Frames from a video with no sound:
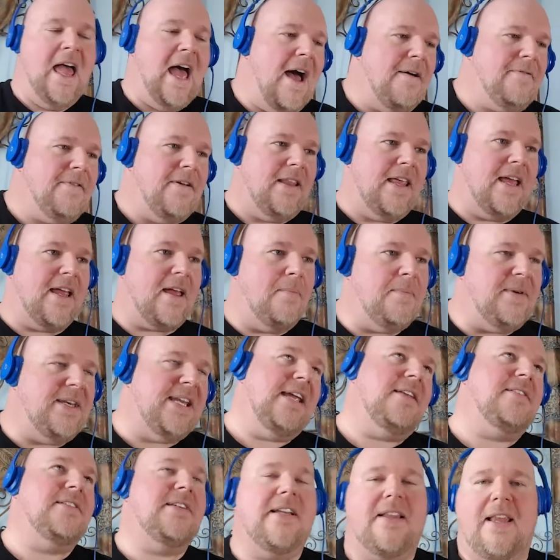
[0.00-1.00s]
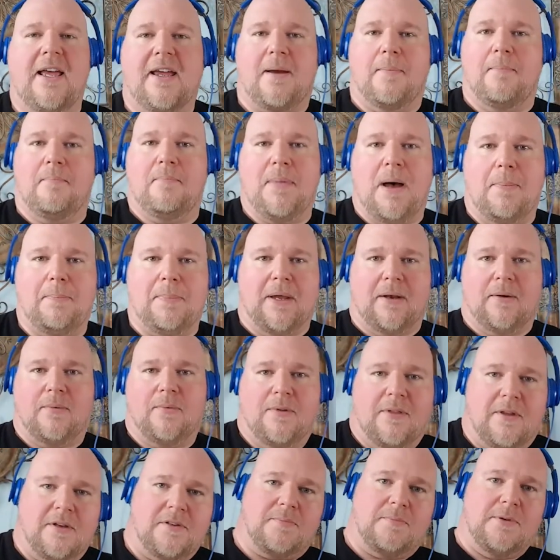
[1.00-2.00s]
I feel like I'm dancing like a Muppet
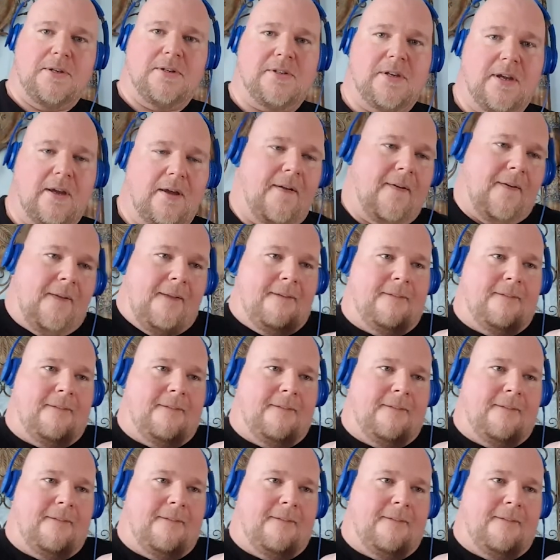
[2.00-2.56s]
with this music.